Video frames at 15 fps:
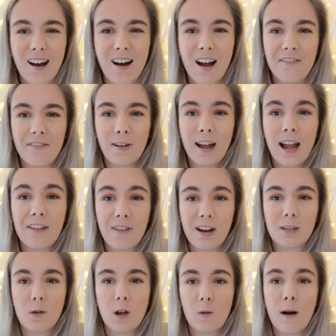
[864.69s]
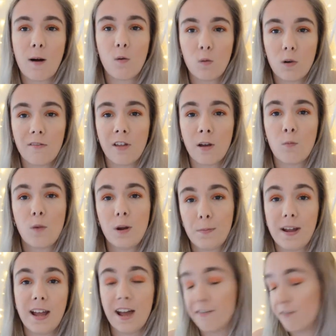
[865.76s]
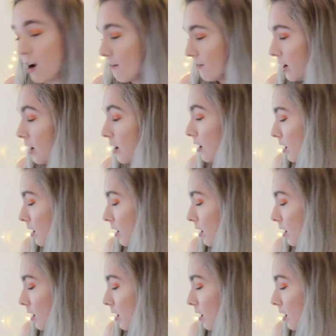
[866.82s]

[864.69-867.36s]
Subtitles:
I feel like if I spoke about all of them we'd be here forever.